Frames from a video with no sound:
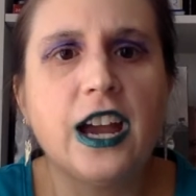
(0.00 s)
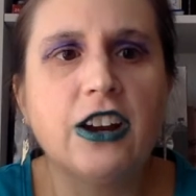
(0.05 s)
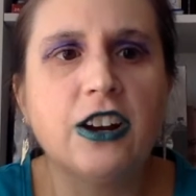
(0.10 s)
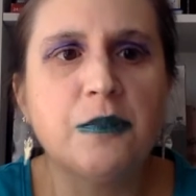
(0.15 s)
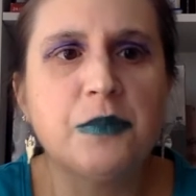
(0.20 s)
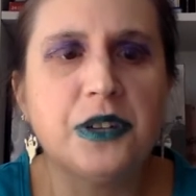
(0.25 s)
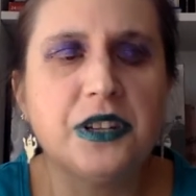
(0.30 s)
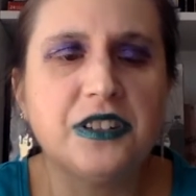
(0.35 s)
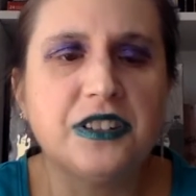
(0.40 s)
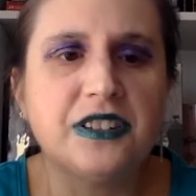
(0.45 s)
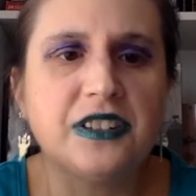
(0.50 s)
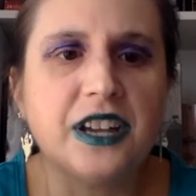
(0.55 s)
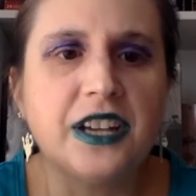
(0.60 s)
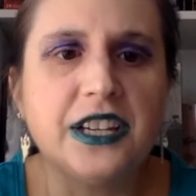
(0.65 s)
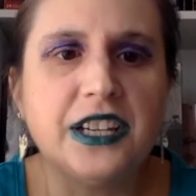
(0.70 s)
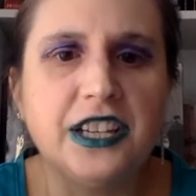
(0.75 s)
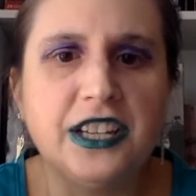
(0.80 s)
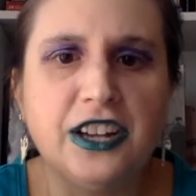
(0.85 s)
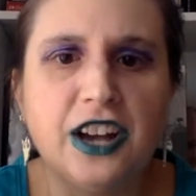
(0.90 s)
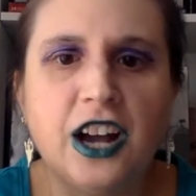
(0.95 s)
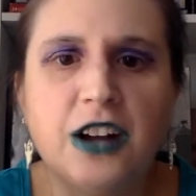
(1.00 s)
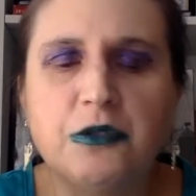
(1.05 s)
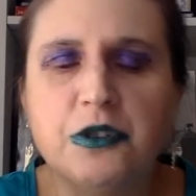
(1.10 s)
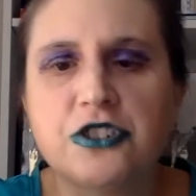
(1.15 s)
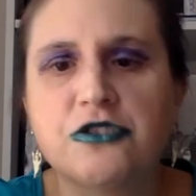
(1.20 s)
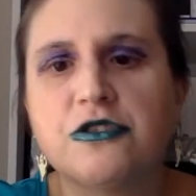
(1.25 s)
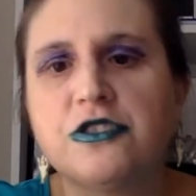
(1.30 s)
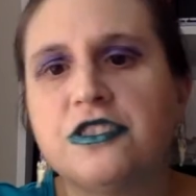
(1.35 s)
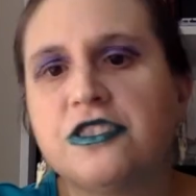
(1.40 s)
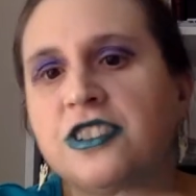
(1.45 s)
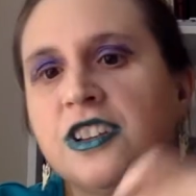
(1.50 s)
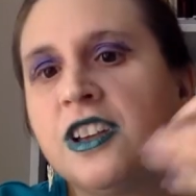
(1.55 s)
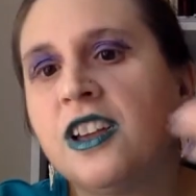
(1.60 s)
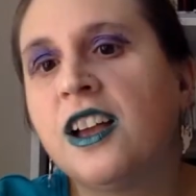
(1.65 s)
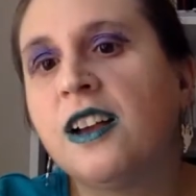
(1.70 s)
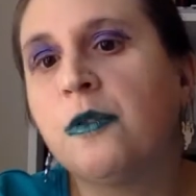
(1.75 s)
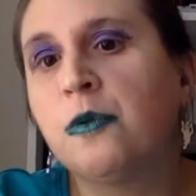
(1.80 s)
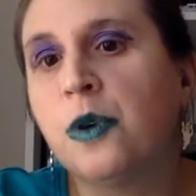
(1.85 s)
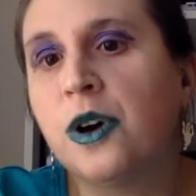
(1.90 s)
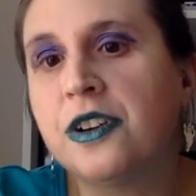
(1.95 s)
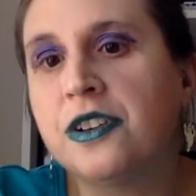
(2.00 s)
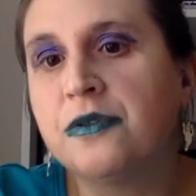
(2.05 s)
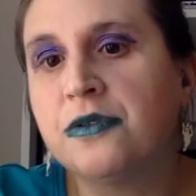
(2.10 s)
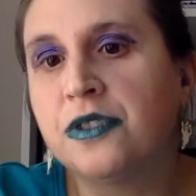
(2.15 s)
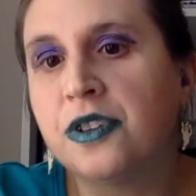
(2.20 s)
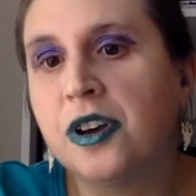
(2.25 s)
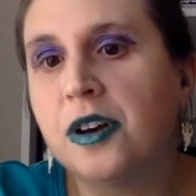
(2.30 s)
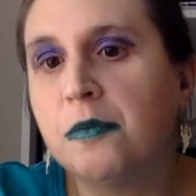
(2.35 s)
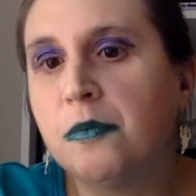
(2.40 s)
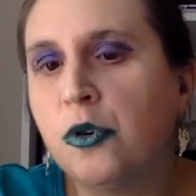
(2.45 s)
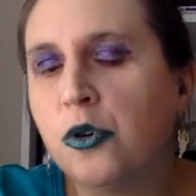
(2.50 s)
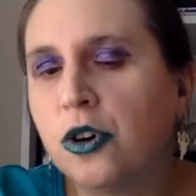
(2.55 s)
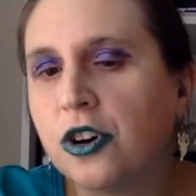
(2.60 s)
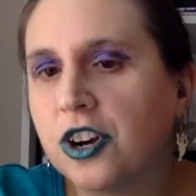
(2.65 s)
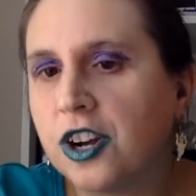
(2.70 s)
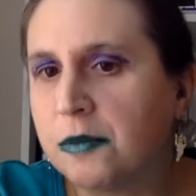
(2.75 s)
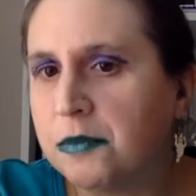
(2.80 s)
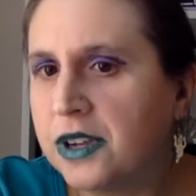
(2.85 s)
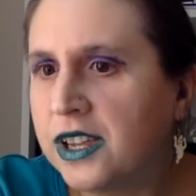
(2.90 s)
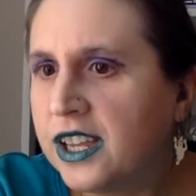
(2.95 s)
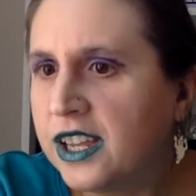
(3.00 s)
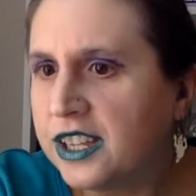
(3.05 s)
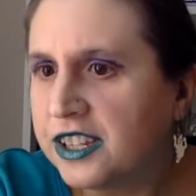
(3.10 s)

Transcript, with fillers: hair up in a psyche knot, which was one of the more um,